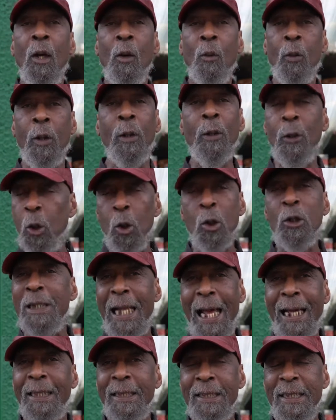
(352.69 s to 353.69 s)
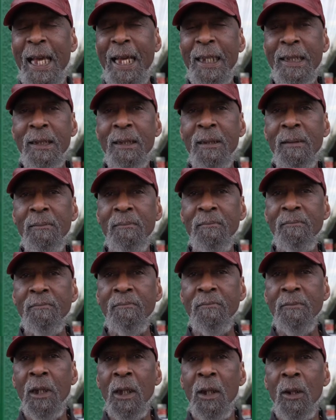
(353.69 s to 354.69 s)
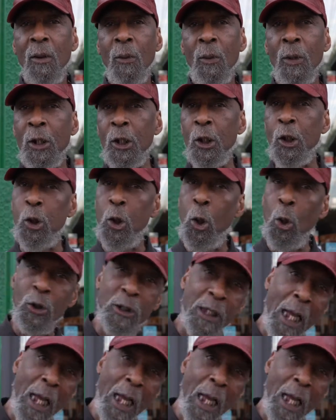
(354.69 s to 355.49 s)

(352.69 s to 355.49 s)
will we lose Lacazette? Will we lose